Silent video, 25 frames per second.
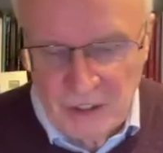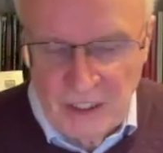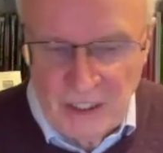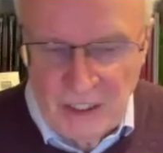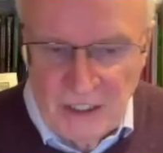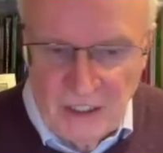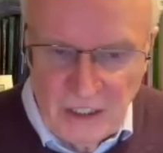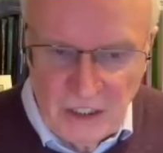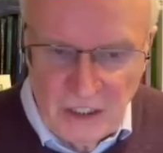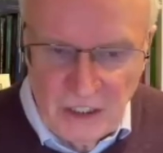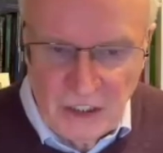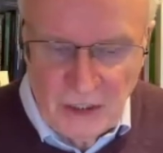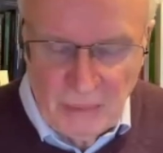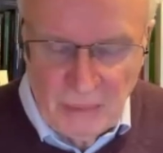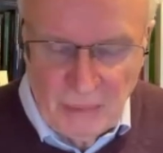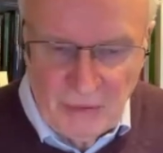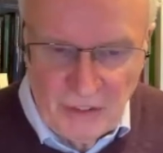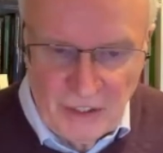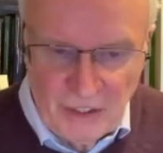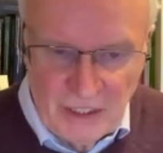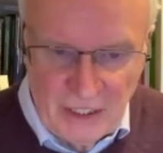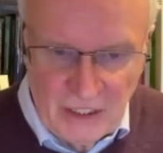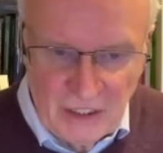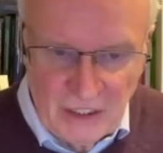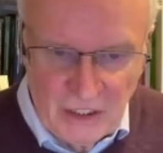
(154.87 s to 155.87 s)
of the leadership of
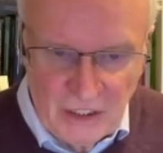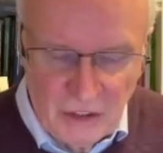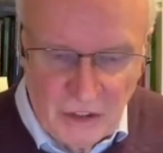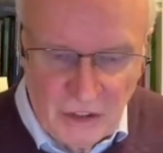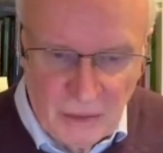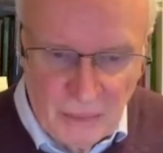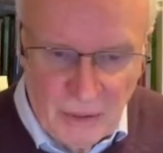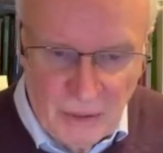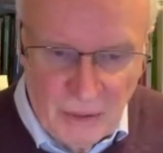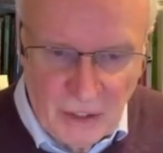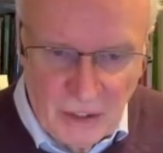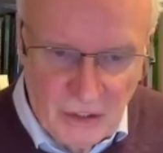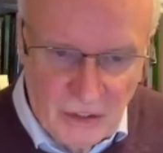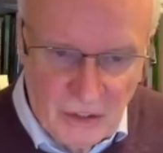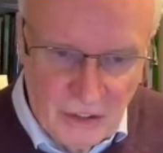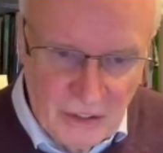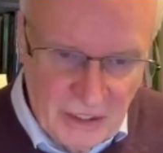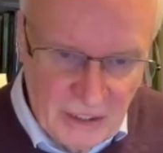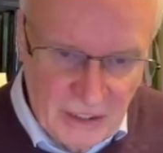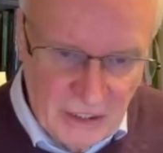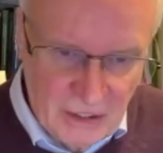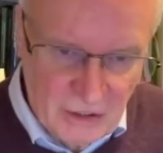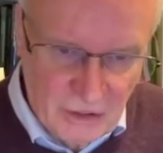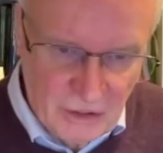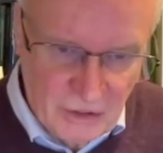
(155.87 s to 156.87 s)
the centre to my
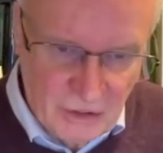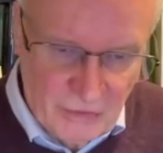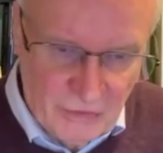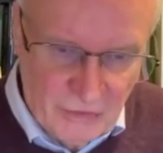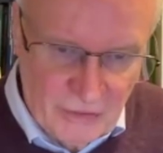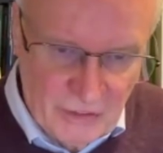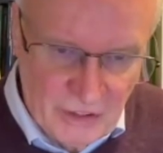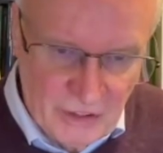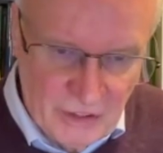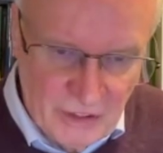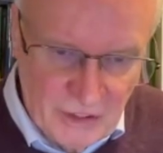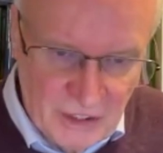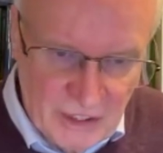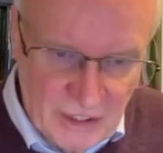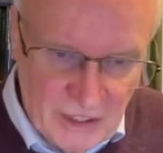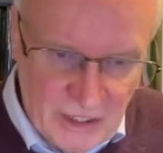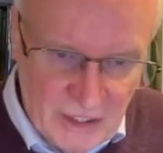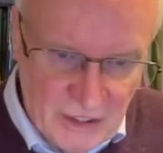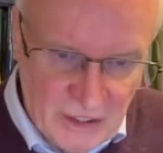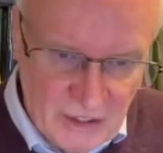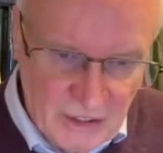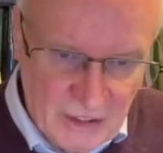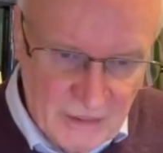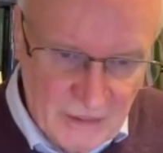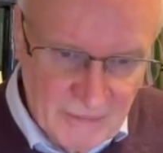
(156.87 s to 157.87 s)
colleague, Dr. Francis
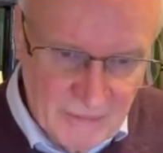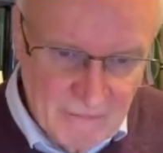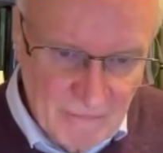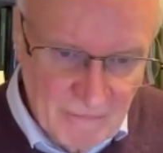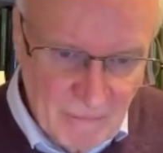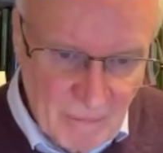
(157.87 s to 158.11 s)
Hunt.